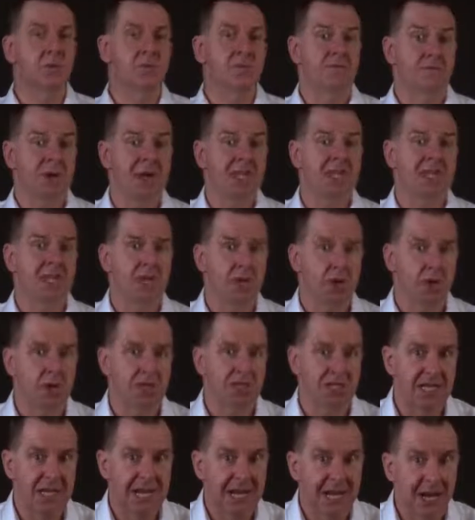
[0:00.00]
basically
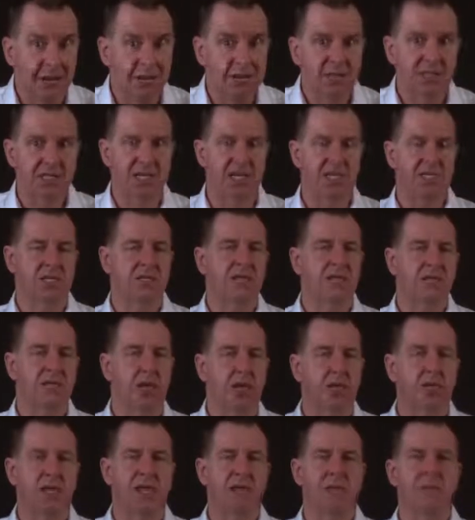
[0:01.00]
lost our sense of
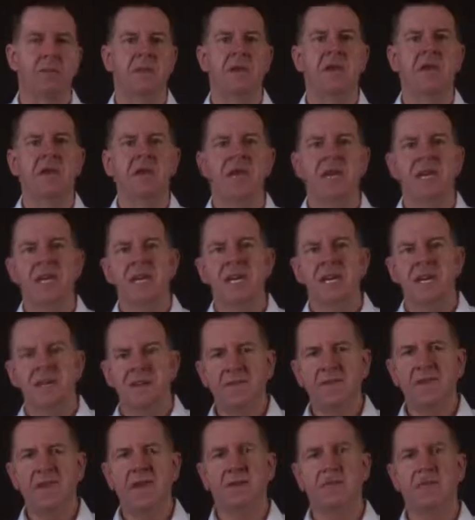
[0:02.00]
knowing.
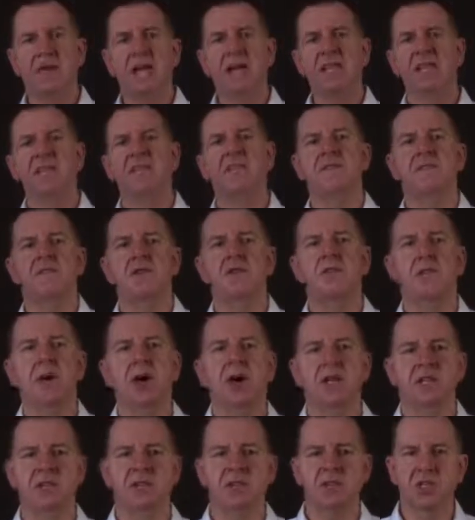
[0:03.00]
If then we added a few
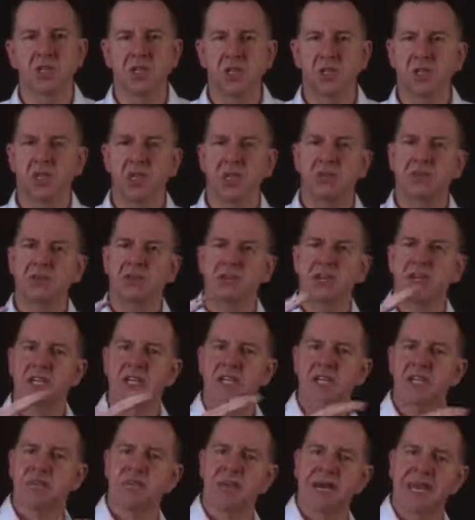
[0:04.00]
parts of the circle
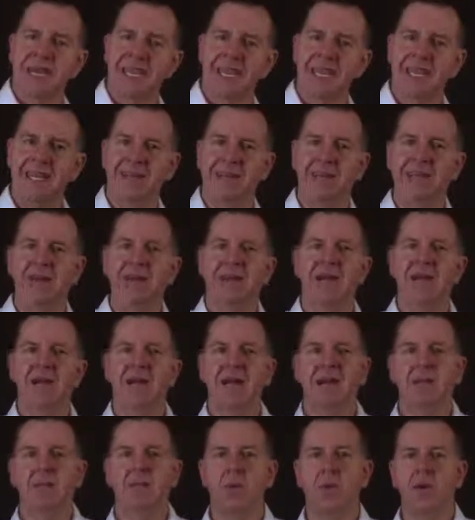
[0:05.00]
illustrations back in,
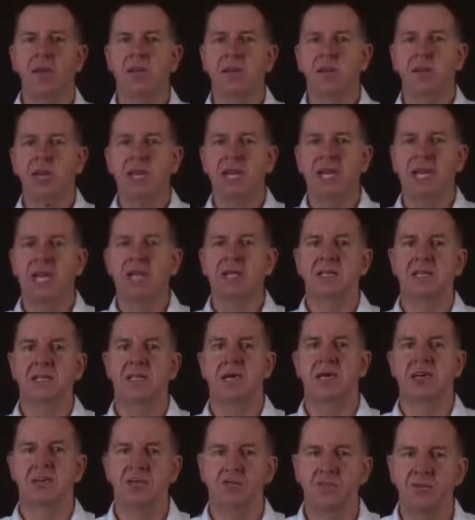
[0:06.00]
our minds would again
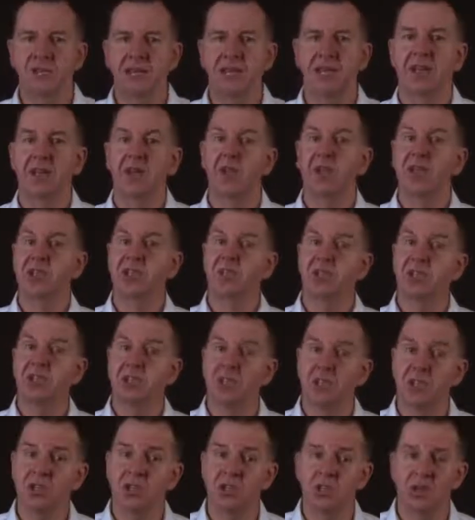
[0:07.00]
start to recognise them as
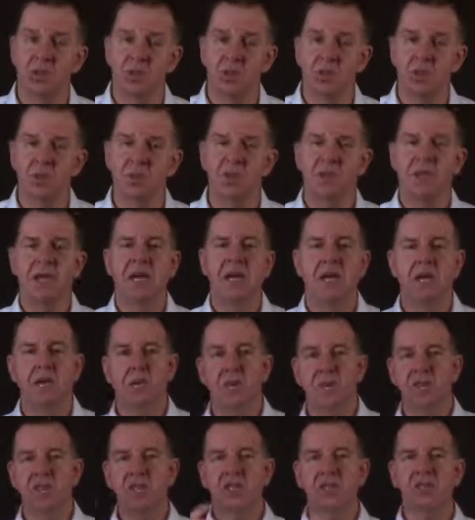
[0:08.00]
circles. And
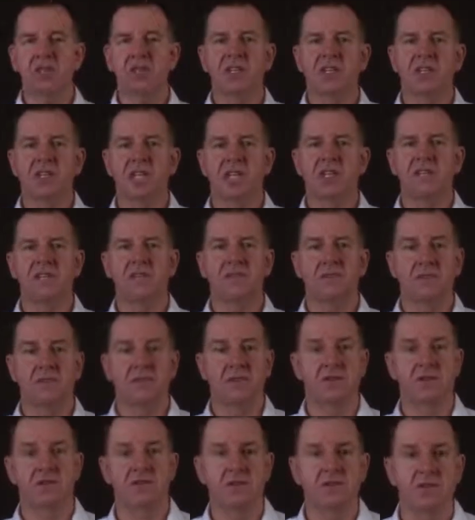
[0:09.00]
what this translates
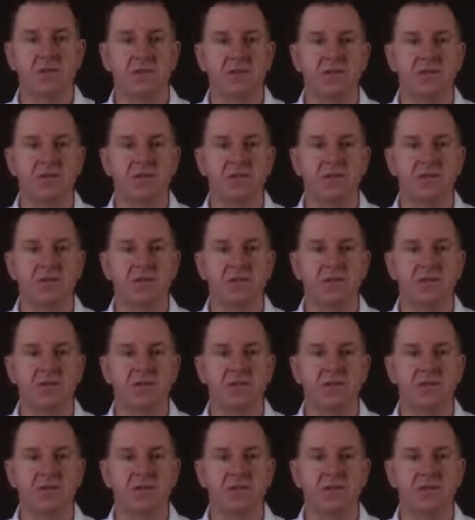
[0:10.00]
to you